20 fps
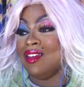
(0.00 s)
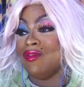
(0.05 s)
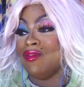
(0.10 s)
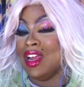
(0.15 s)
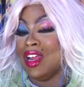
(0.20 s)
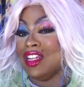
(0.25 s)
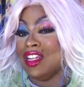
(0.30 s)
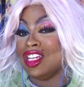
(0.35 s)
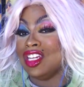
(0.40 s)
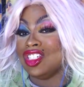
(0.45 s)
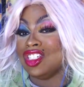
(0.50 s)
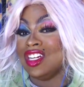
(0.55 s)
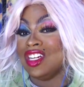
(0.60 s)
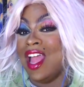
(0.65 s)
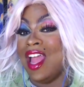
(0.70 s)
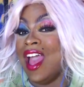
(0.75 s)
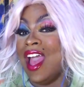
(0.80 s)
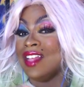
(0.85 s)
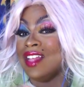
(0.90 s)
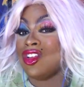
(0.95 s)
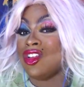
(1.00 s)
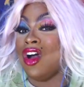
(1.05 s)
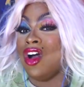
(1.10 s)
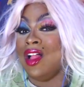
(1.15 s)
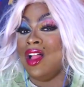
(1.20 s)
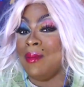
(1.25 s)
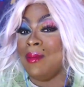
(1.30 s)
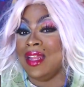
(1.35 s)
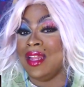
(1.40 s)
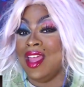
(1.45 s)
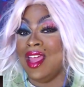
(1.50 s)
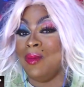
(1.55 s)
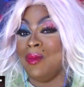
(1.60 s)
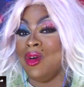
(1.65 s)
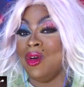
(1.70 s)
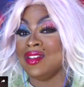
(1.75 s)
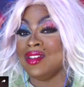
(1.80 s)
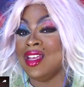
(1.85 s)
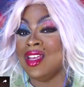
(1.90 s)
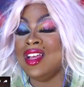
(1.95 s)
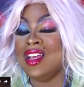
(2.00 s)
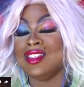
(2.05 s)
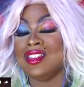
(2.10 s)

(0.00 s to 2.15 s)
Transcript: rendition as Call Out My Name was.